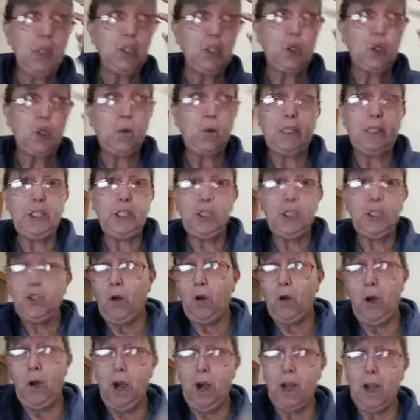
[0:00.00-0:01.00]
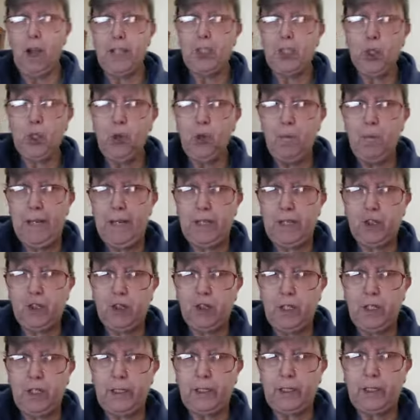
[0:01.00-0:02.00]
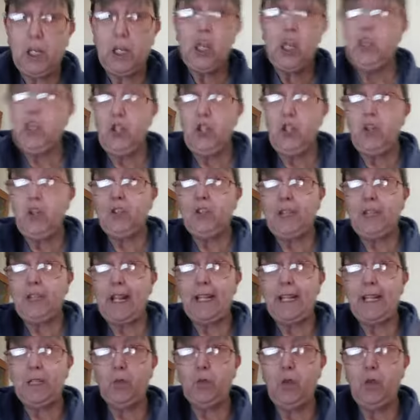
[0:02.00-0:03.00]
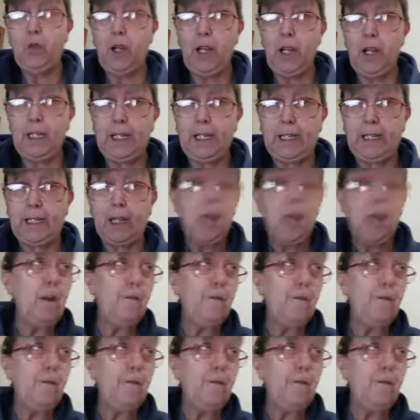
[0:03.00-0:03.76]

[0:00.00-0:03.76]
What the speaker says: talking to your high school mistress, you say it's working.